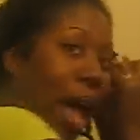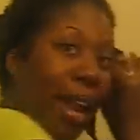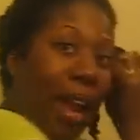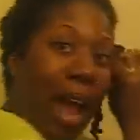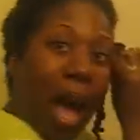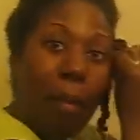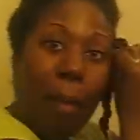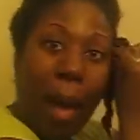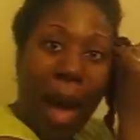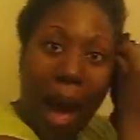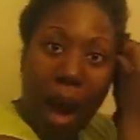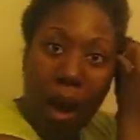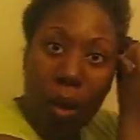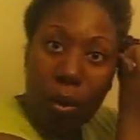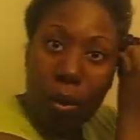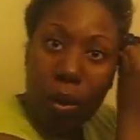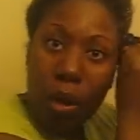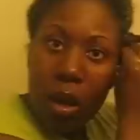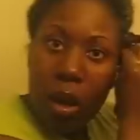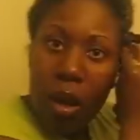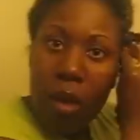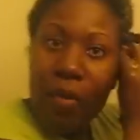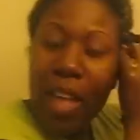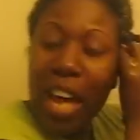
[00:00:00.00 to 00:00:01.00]
and I'm
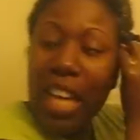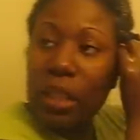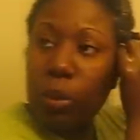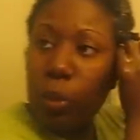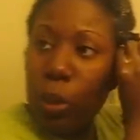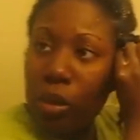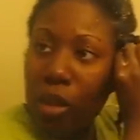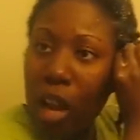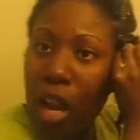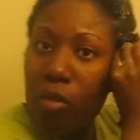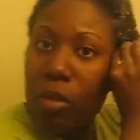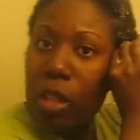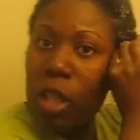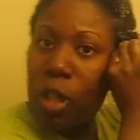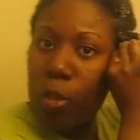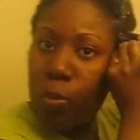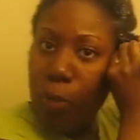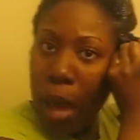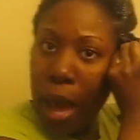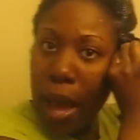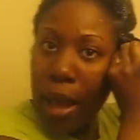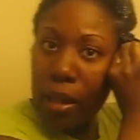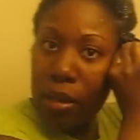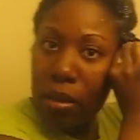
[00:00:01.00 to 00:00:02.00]
out. That's what they
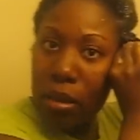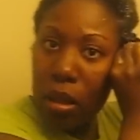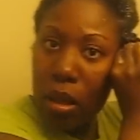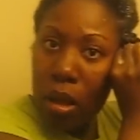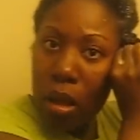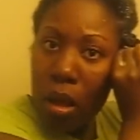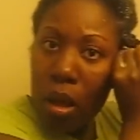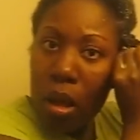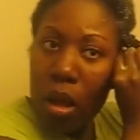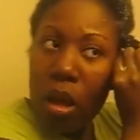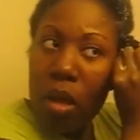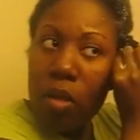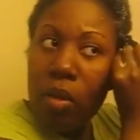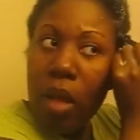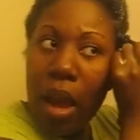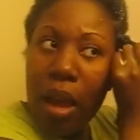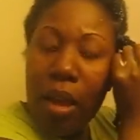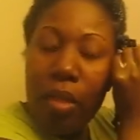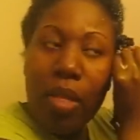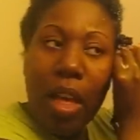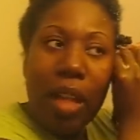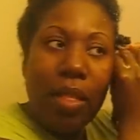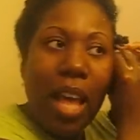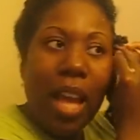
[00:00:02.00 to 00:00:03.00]
respect.
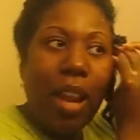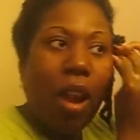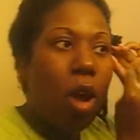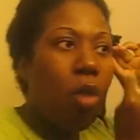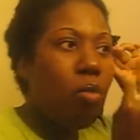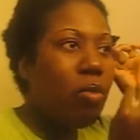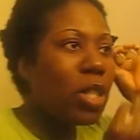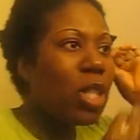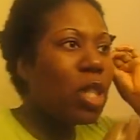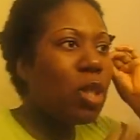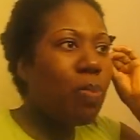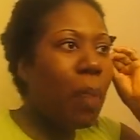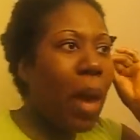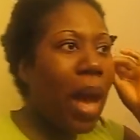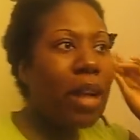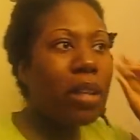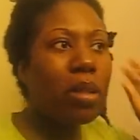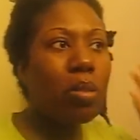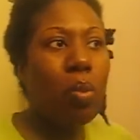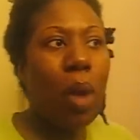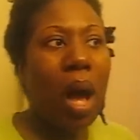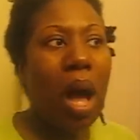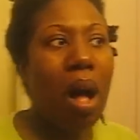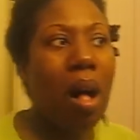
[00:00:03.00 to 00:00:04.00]
They don't
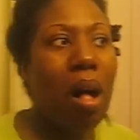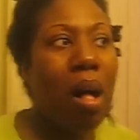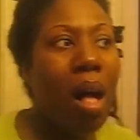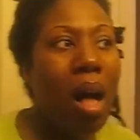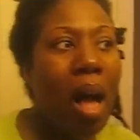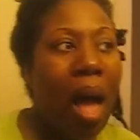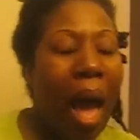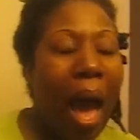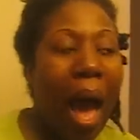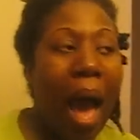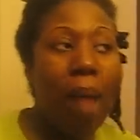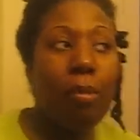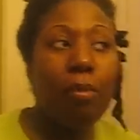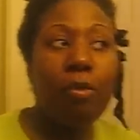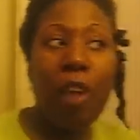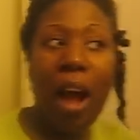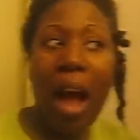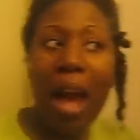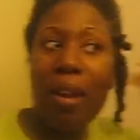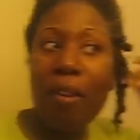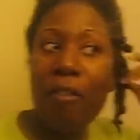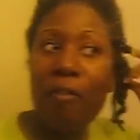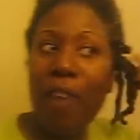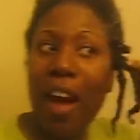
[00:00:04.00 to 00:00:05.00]
respect, well, I'm
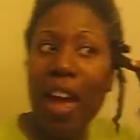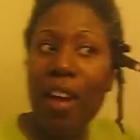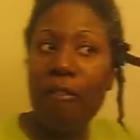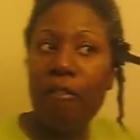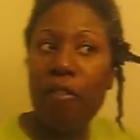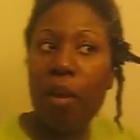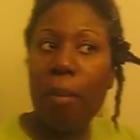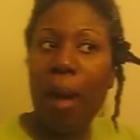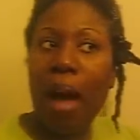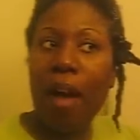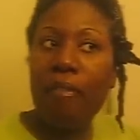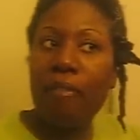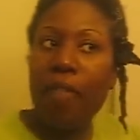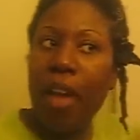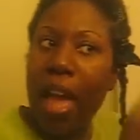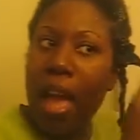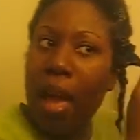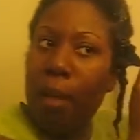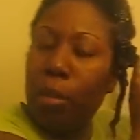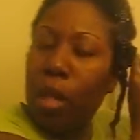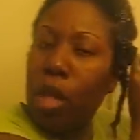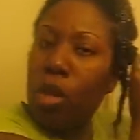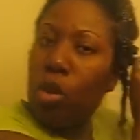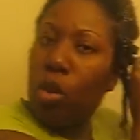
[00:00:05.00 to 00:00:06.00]
trying to fight for my
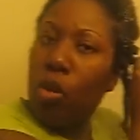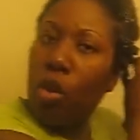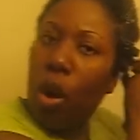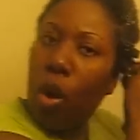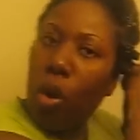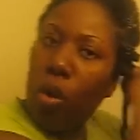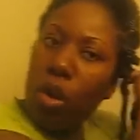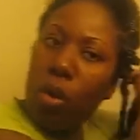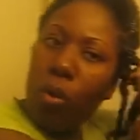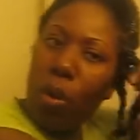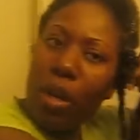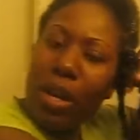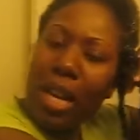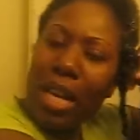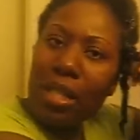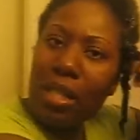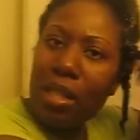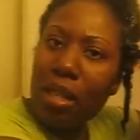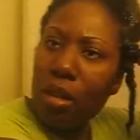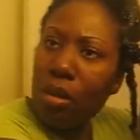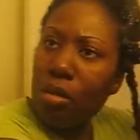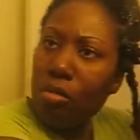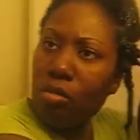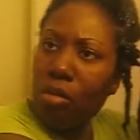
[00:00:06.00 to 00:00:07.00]
family, you're the only one
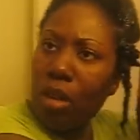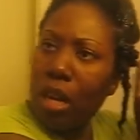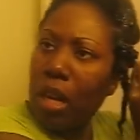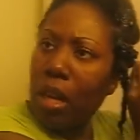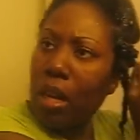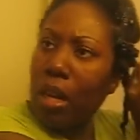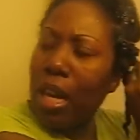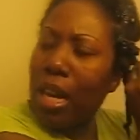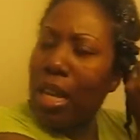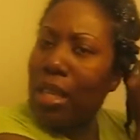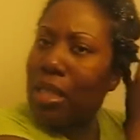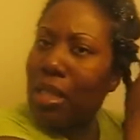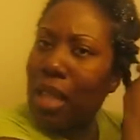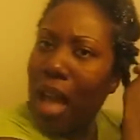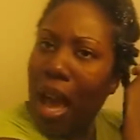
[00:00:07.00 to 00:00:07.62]
that's in the ring. It's